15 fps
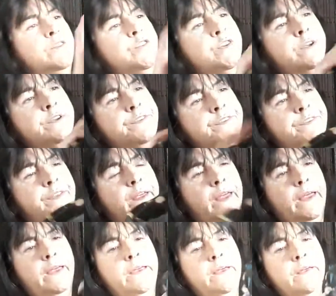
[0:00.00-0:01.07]
you can
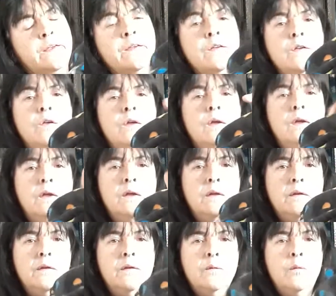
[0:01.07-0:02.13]
see,
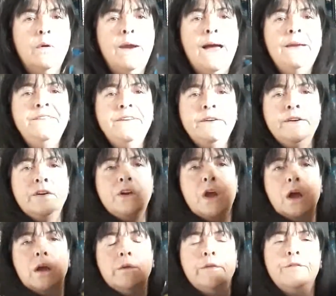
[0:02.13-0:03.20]
where I didn't
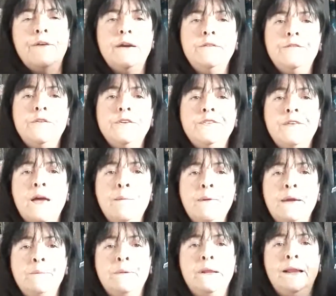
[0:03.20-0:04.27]
know, the very first time
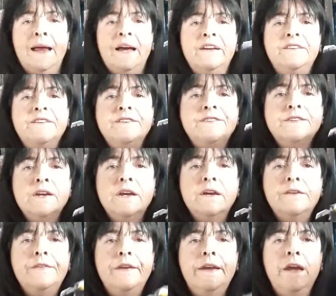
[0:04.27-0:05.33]
I had my gliders,
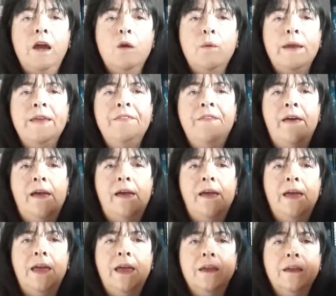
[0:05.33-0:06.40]
they go in
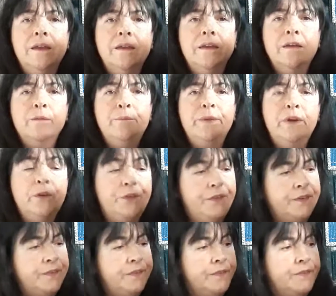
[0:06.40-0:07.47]
there because
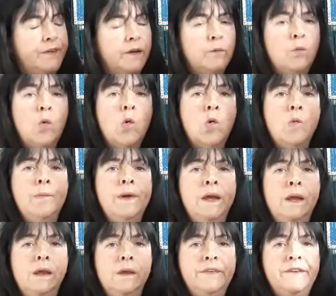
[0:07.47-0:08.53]
this is dead warm.
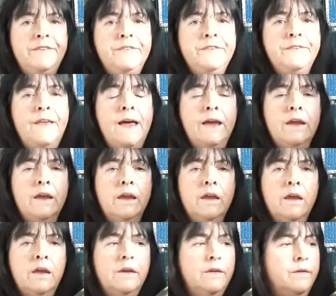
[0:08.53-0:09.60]
This is like
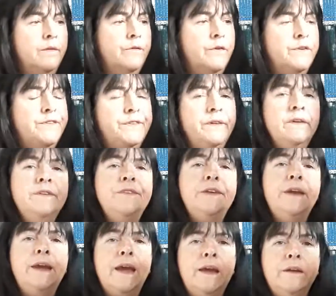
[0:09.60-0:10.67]
for a
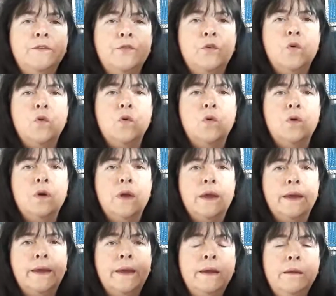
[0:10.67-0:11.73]
CNC cage for
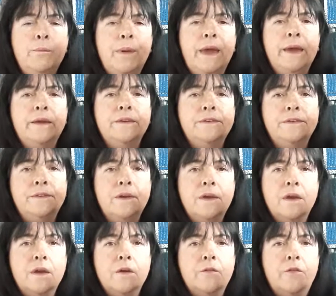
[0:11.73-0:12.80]
guinea pigs
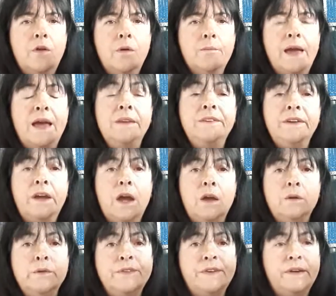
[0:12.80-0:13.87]
from Candy
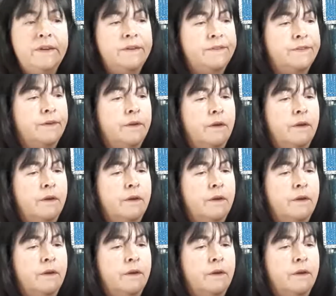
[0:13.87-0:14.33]
Cozies,